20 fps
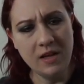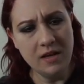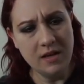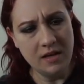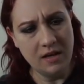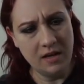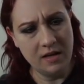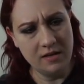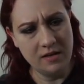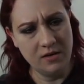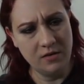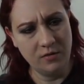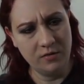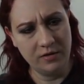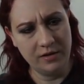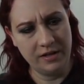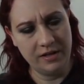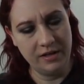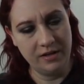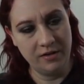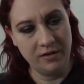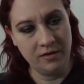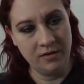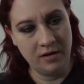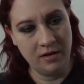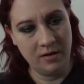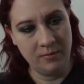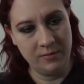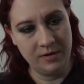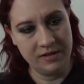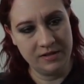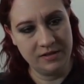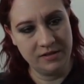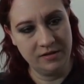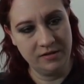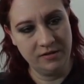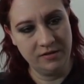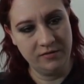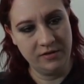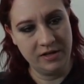And then over here, next to
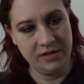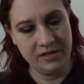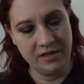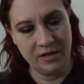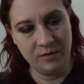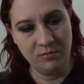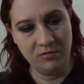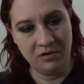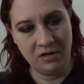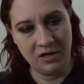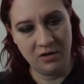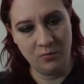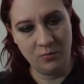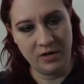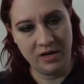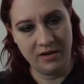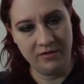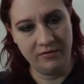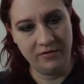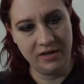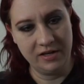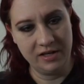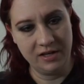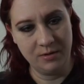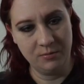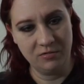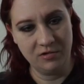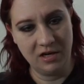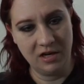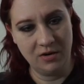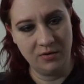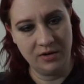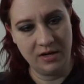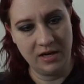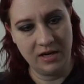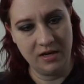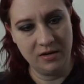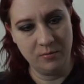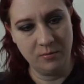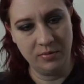the Van Dyke brown, we have Van Dyke brown
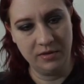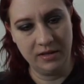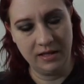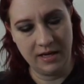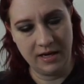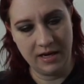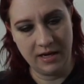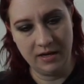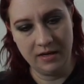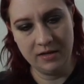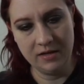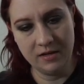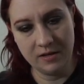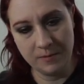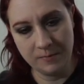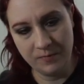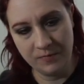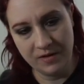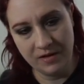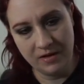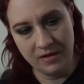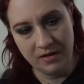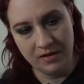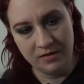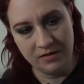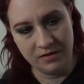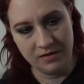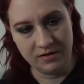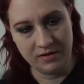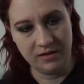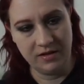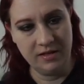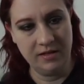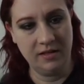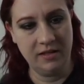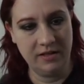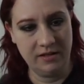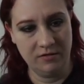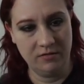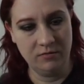and black, just to get
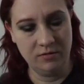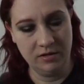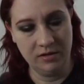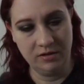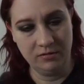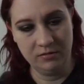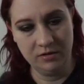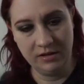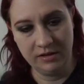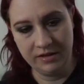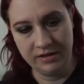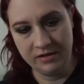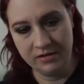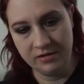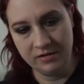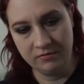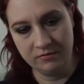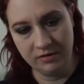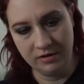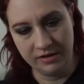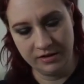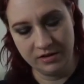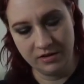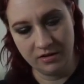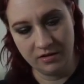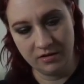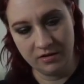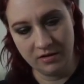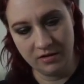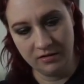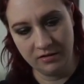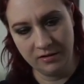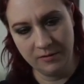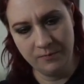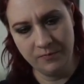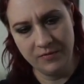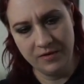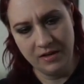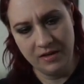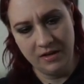like a really, really, really dark color.
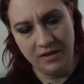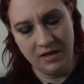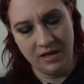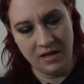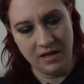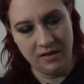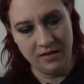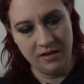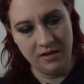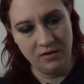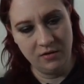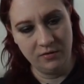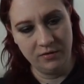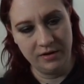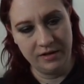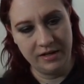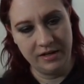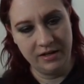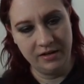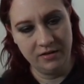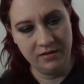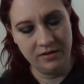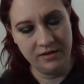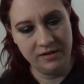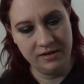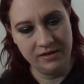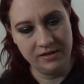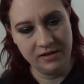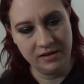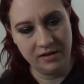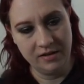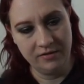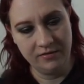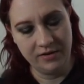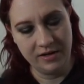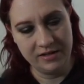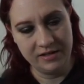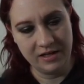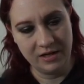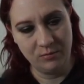And then over here is
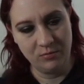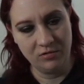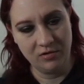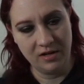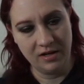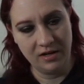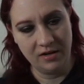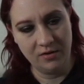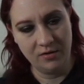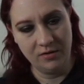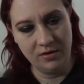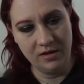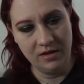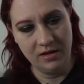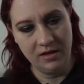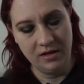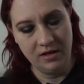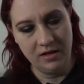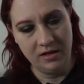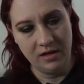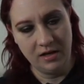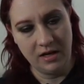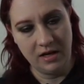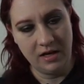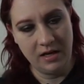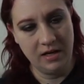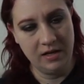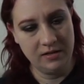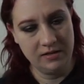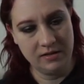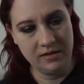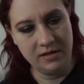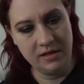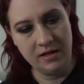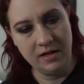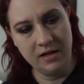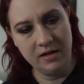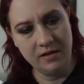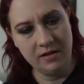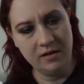Van Dyke brown and
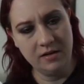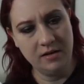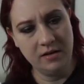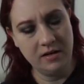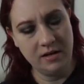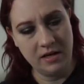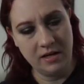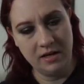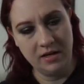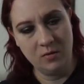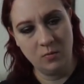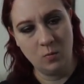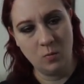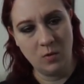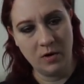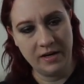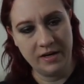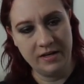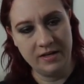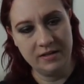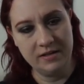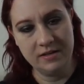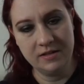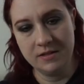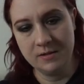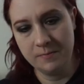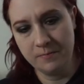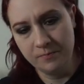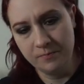sienna and white.